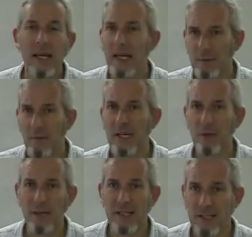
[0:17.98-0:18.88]
In many
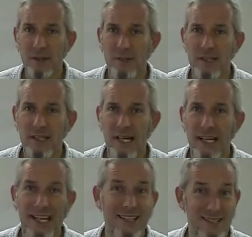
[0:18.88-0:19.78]
ways, I would
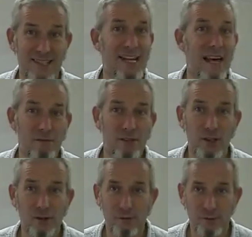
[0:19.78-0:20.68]
say it's never
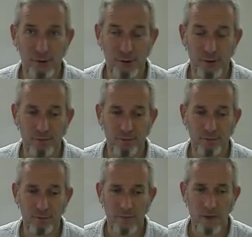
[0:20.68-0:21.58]
your fault.
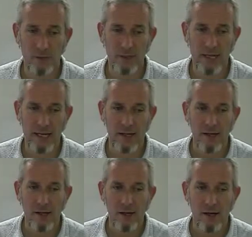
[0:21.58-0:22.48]
Okay.
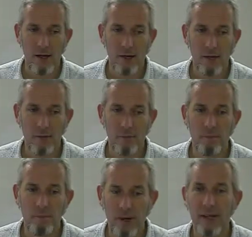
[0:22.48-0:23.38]
Um,
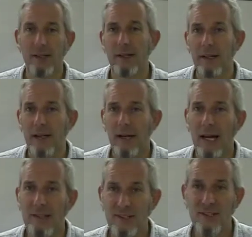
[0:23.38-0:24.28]
but
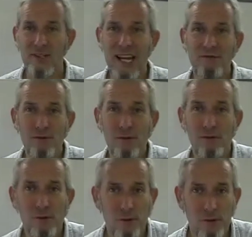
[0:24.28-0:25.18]
as a general
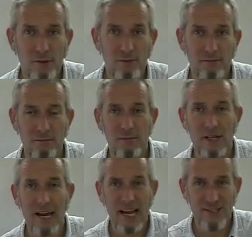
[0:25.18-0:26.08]
rule,
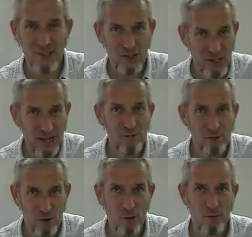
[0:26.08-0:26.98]
as a
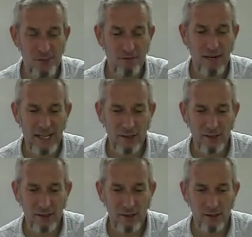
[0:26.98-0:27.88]
general
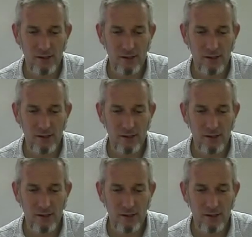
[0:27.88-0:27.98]
observation,